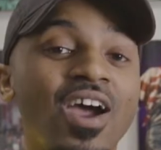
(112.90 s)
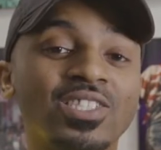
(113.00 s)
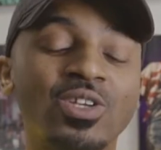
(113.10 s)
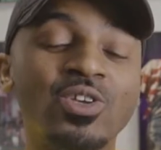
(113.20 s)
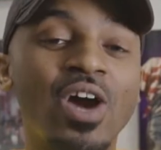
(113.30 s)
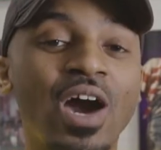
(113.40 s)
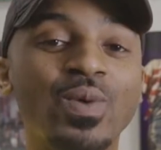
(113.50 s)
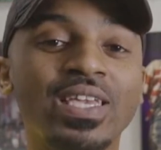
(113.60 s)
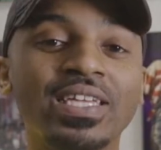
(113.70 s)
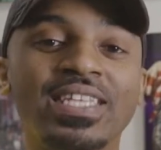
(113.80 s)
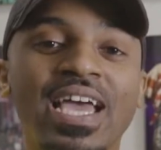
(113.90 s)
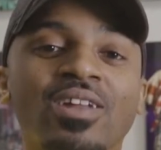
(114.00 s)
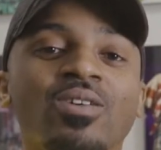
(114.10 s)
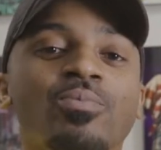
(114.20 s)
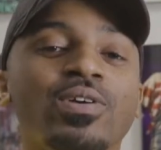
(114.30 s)
right, so you know how we get
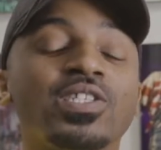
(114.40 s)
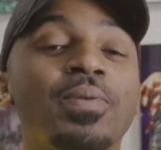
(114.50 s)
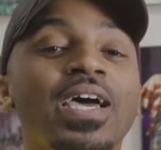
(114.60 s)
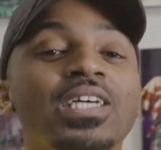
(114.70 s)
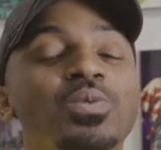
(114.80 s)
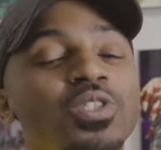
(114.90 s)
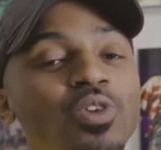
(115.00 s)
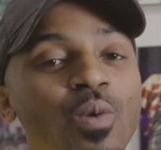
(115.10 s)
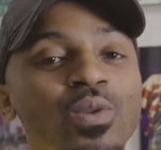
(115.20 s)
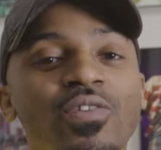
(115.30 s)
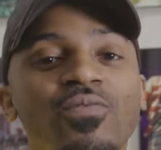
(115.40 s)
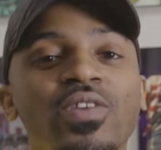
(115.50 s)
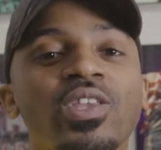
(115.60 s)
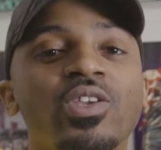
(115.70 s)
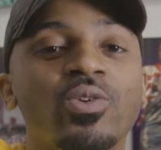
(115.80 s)
down on Press Pass. We start with the
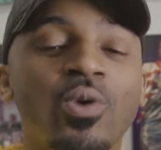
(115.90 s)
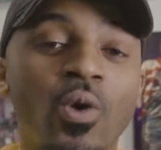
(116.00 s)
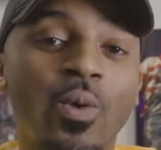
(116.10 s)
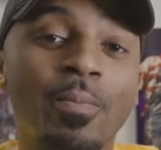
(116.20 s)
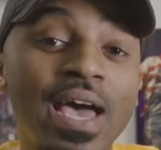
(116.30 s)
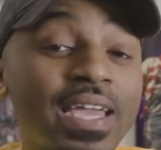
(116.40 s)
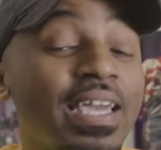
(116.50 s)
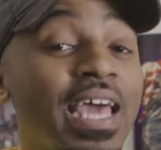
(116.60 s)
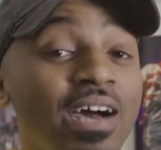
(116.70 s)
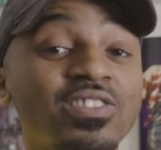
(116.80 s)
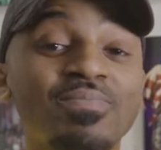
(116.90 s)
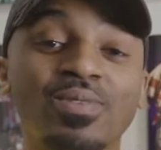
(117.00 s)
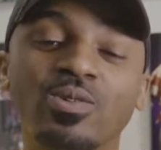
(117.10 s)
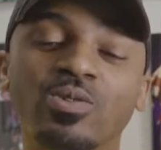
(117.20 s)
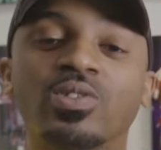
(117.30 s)
venue. We're back at House of
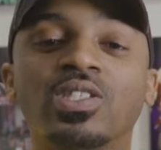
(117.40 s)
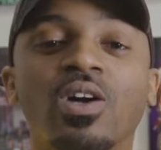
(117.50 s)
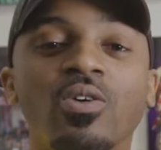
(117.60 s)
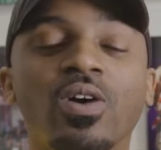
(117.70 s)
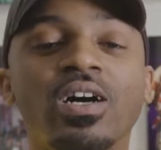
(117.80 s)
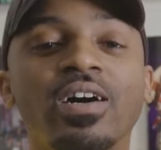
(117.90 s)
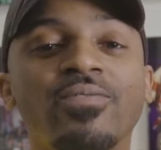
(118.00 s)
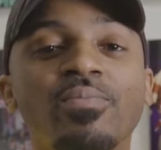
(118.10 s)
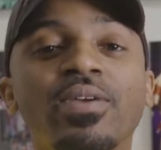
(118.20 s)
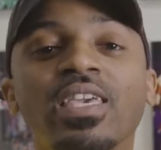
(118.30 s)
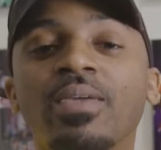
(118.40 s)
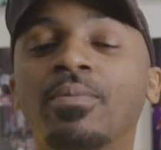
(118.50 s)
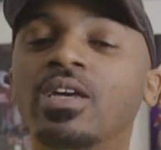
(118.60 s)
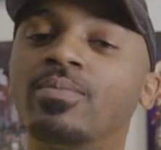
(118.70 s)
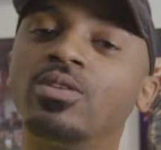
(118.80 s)
Blues. So if you've been
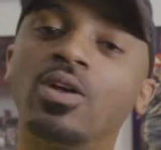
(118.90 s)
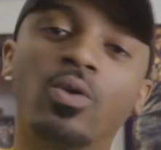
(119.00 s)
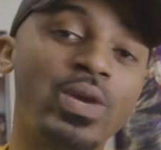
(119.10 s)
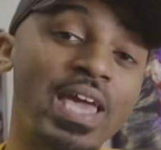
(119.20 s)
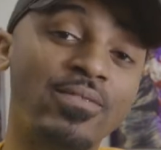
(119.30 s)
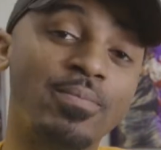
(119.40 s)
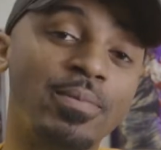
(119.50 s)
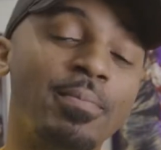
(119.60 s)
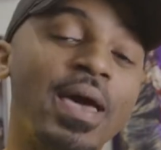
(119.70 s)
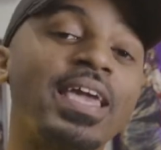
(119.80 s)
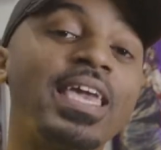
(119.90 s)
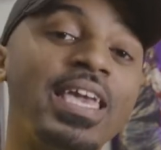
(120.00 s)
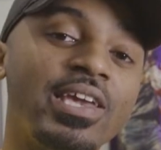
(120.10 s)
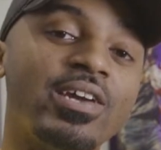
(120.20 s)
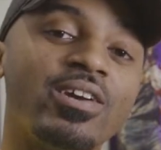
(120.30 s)
keeping up, you know we haven't been back
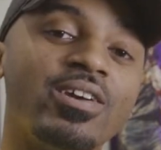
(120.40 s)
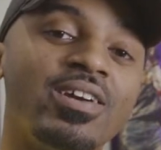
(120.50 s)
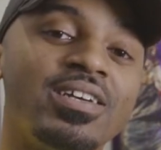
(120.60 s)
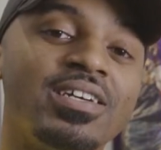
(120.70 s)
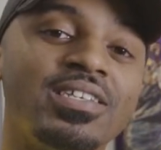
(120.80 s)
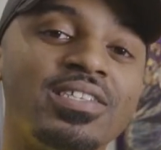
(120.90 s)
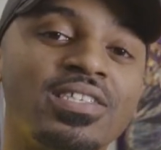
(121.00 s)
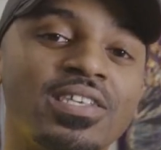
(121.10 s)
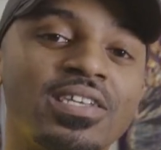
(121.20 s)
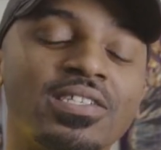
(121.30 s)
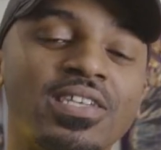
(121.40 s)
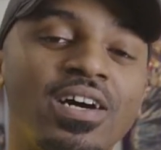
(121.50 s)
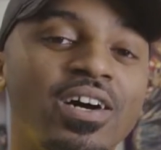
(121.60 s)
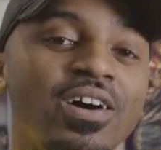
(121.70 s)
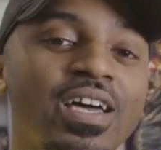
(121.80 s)
here since
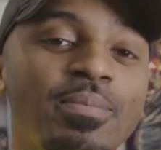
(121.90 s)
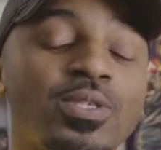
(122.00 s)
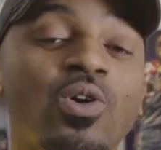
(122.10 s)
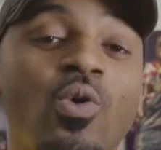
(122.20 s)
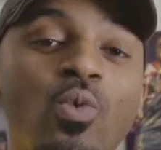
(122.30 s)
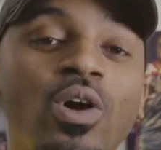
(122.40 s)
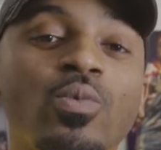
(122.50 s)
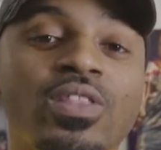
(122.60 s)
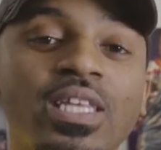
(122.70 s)
episode 1 with